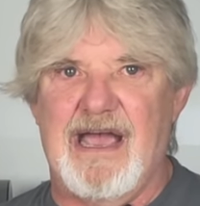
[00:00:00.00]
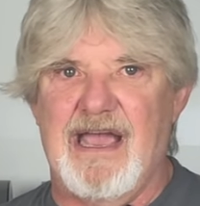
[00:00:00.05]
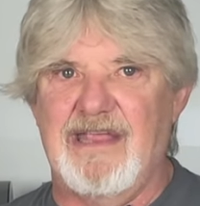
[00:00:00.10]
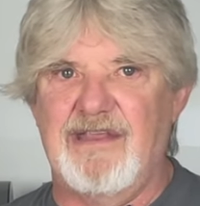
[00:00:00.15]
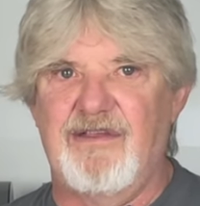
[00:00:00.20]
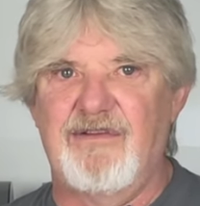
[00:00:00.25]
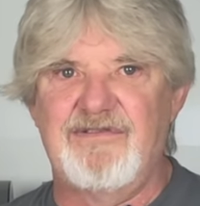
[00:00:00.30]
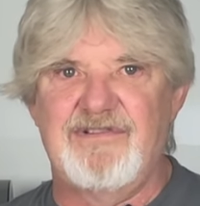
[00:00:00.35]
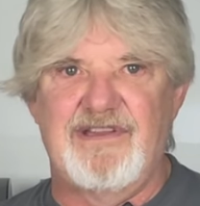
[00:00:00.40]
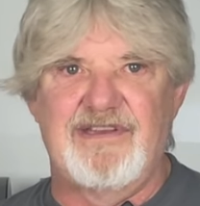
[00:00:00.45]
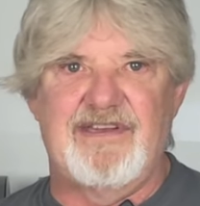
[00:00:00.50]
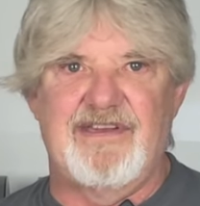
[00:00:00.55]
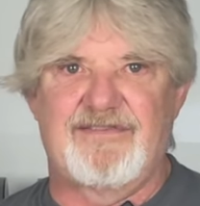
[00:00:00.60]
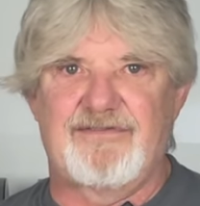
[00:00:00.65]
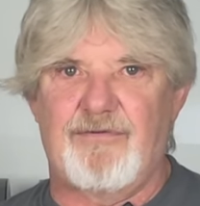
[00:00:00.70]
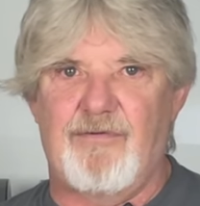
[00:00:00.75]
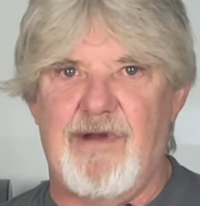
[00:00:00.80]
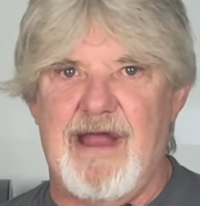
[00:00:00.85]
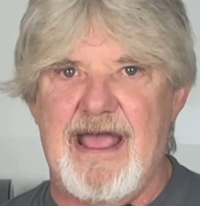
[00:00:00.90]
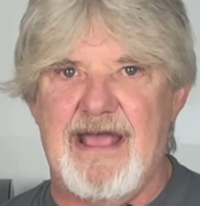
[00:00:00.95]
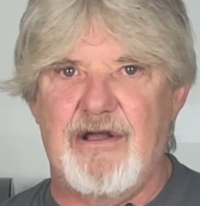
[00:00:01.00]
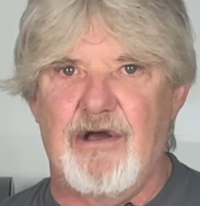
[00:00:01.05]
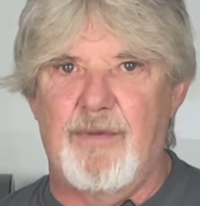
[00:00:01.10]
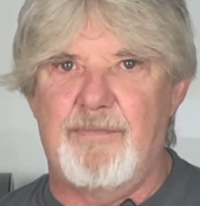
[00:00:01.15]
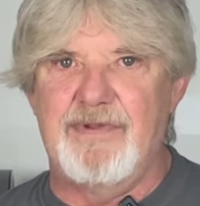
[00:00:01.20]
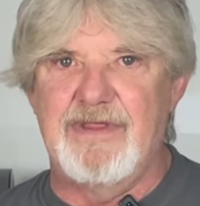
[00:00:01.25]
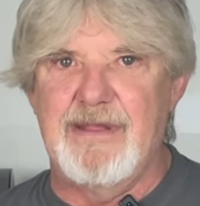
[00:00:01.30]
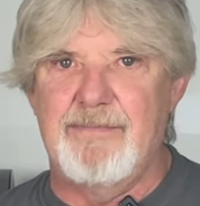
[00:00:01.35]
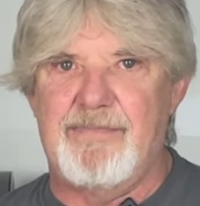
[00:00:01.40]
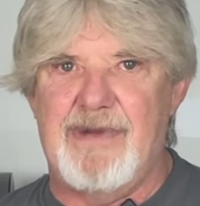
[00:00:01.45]
I usually just crack
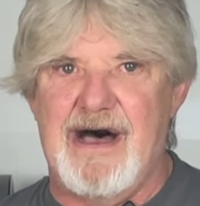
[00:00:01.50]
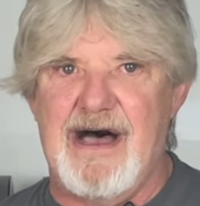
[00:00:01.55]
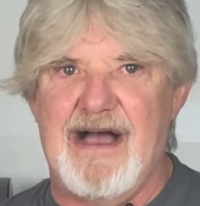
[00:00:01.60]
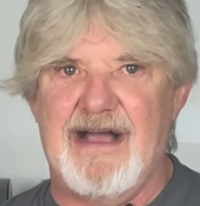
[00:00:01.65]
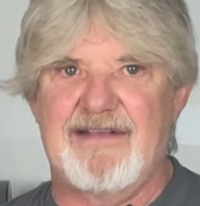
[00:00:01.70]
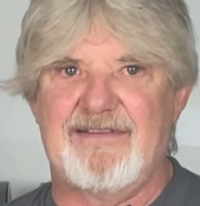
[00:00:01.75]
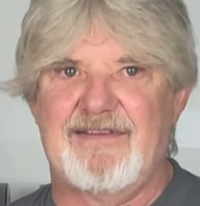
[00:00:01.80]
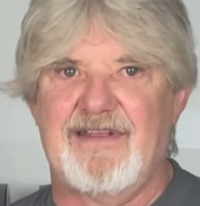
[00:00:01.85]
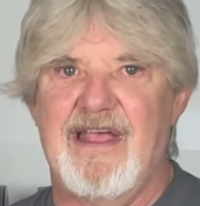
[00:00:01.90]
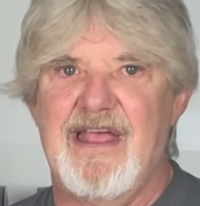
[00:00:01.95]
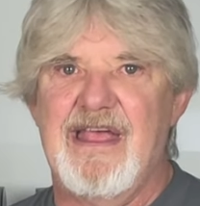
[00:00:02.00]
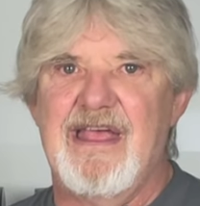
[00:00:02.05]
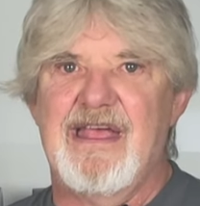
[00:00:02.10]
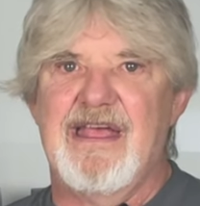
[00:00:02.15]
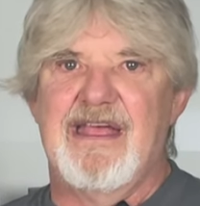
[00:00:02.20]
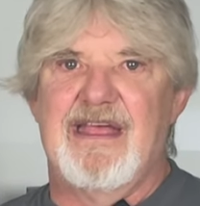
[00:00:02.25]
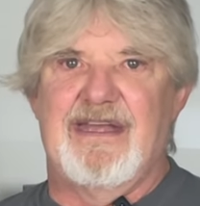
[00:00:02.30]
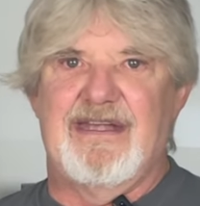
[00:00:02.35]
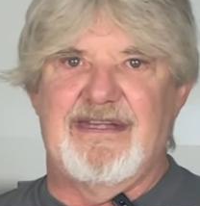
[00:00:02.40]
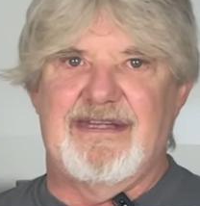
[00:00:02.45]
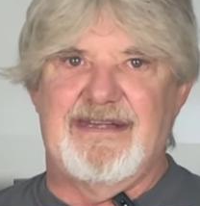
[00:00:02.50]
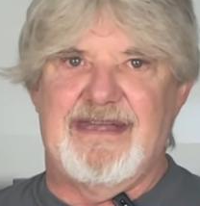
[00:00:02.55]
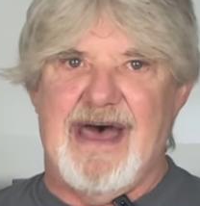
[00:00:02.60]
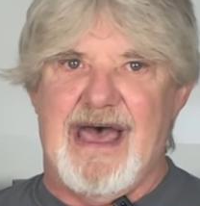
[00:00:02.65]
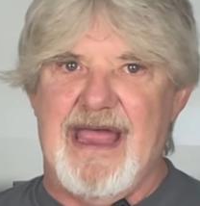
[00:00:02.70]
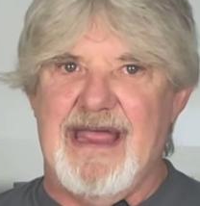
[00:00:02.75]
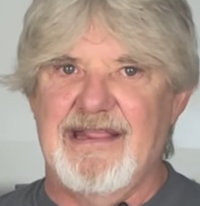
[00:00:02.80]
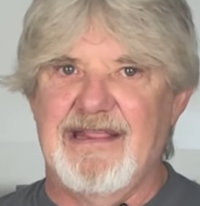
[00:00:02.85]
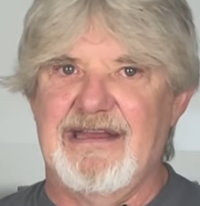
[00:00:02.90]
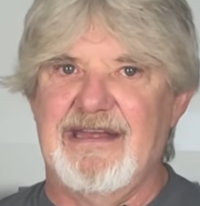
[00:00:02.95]
open the box,
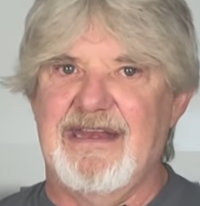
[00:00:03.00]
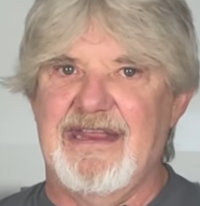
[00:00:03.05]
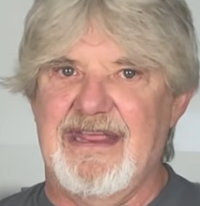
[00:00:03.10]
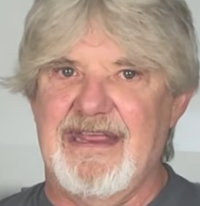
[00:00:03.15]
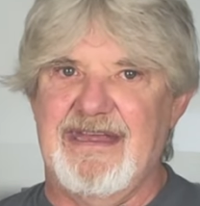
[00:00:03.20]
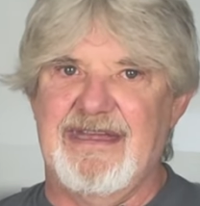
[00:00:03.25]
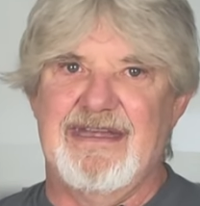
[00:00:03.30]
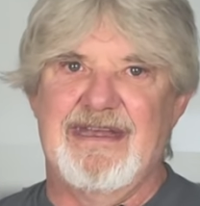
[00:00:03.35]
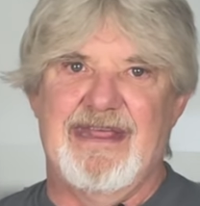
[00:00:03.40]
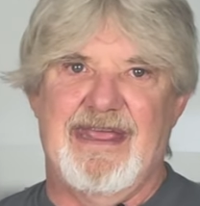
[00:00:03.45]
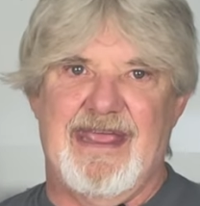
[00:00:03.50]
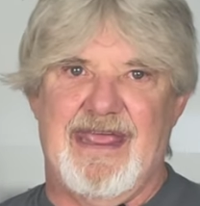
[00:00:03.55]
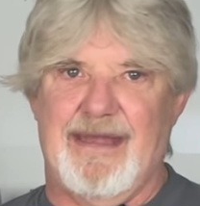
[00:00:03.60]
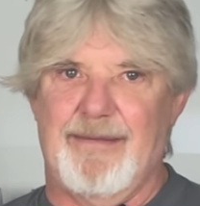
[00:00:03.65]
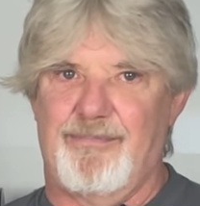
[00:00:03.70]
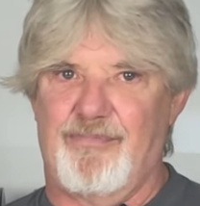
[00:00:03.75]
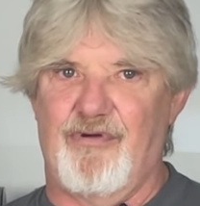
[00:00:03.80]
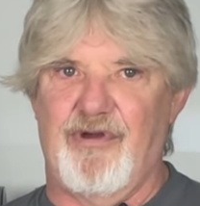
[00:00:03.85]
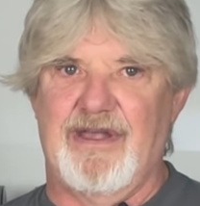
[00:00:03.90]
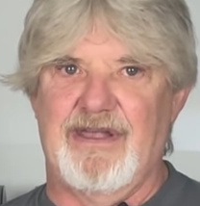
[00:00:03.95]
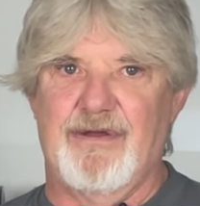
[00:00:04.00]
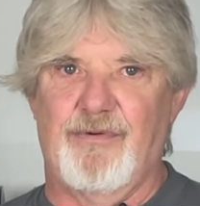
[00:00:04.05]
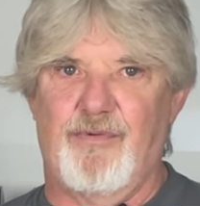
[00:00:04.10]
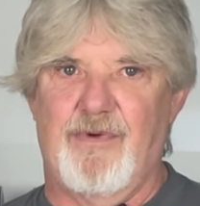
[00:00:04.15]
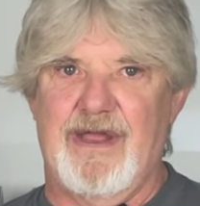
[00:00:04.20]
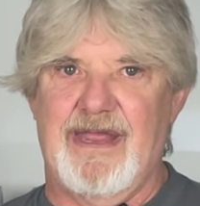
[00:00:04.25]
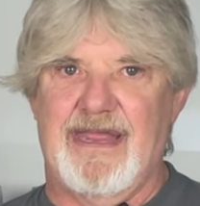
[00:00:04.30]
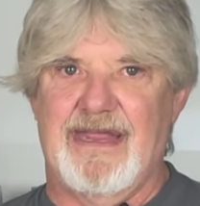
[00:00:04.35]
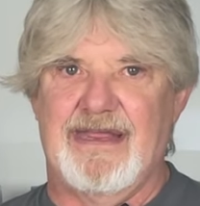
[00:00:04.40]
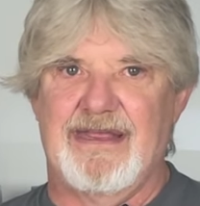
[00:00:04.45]
dial it in, and print
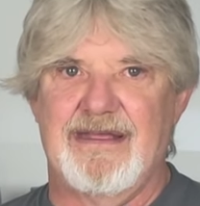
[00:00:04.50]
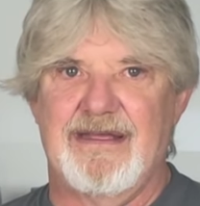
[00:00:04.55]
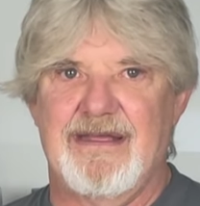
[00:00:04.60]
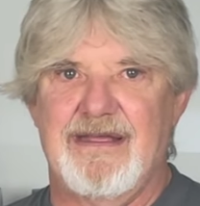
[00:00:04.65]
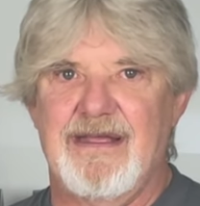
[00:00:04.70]
away.